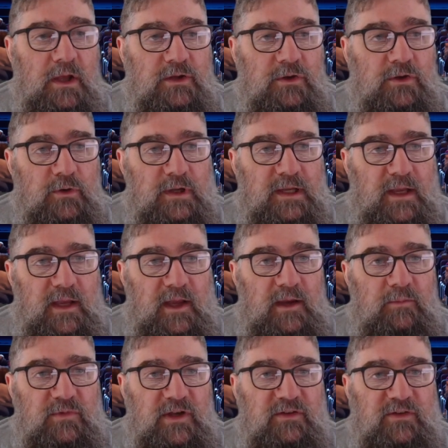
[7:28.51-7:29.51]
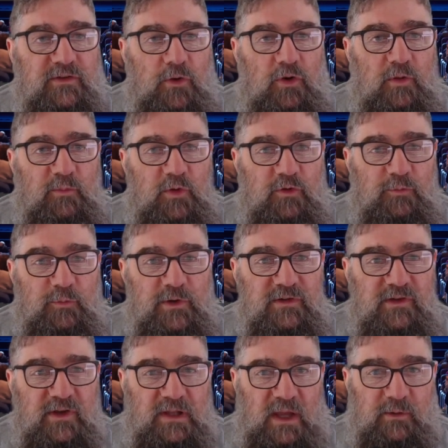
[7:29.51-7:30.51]
unique empty stock
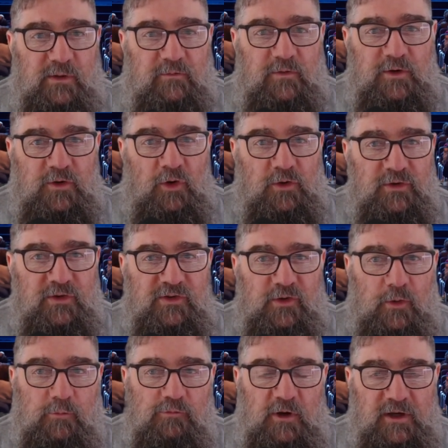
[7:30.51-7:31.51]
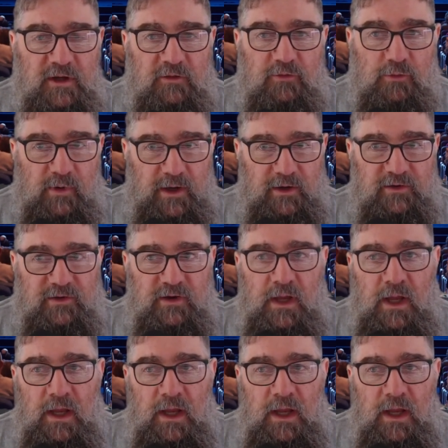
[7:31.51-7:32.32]
movements allowing for non-stop running throughout,